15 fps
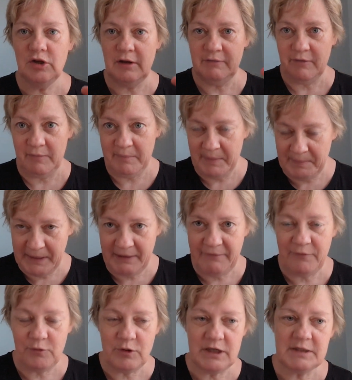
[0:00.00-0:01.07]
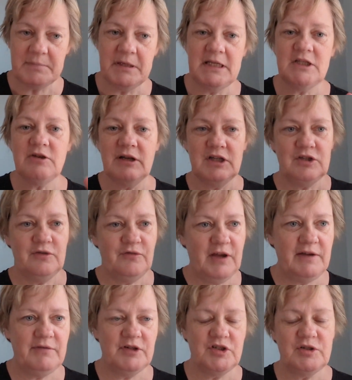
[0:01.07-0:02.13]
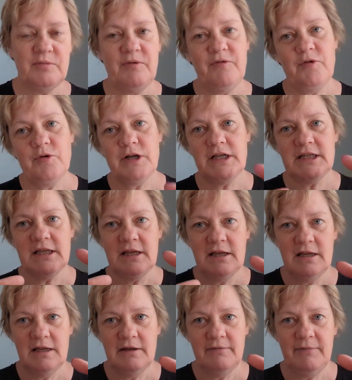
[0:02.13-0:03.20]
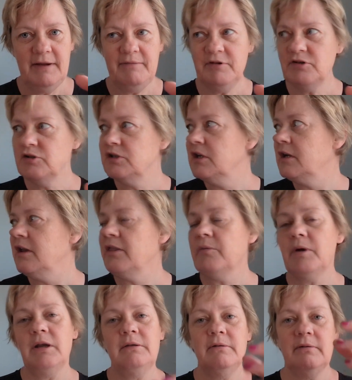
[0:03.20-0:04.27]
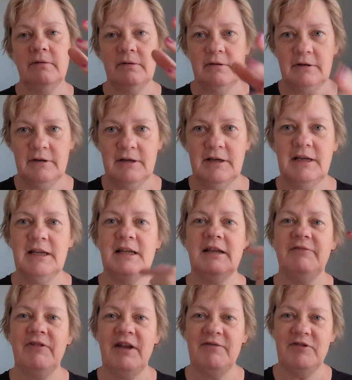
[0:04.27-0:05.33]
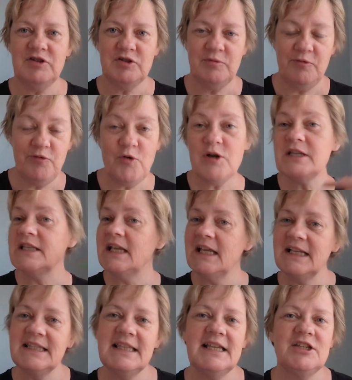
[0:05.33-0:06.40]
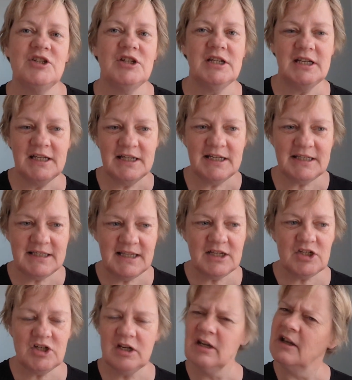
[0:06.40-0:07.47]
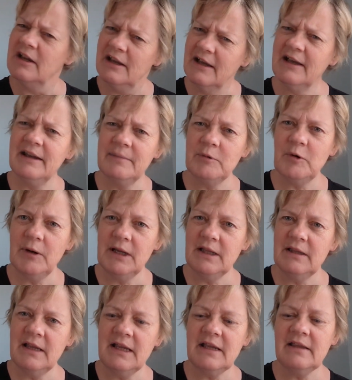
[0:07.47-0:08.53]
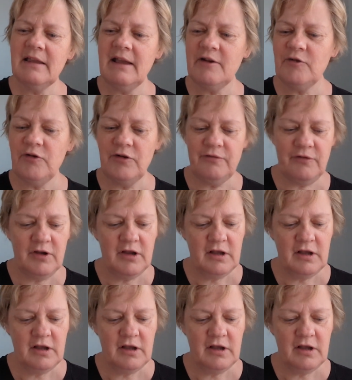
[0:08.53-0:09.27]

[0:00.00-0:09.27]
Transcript: got my big focus piece, so I do 500 in my focus, 500 in another one, 500 in my focus, etc, etc. And I'm quite liking that groove.